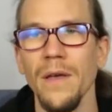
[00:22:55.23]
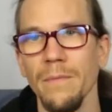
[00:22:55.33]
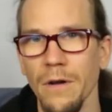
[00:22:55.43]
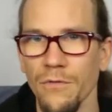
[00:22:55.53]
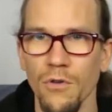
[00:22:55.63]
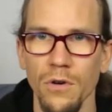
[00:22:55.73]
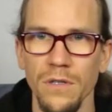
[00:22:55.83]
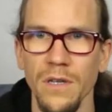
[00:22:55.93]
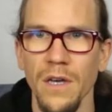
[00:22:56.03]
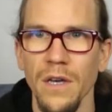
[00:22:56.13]
But of
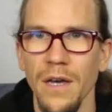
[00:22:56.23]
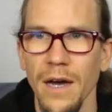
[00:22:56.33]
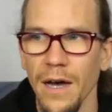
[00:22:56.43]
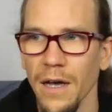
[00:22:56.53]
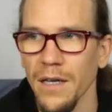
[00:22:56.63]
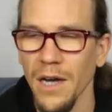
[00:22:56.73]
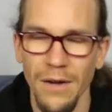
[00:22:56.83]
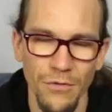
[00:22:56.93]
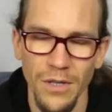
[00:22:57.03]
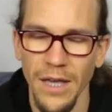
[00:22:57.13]
course,
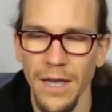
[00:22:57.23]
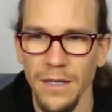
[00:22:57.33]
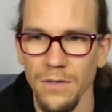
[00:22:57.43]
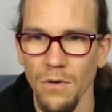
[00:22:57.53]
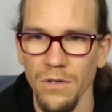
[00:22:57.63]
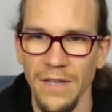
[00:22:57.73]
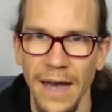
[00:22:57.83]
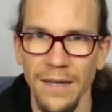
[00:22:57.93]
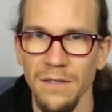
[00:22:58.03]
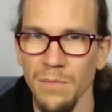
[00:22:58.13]
cover gigs or
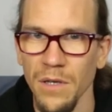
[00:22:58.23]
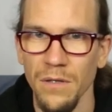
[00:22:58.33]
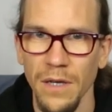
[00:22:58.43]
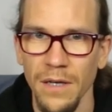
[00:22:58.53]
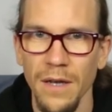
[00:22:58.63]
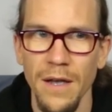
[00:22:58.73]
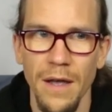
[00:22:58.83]
dance music,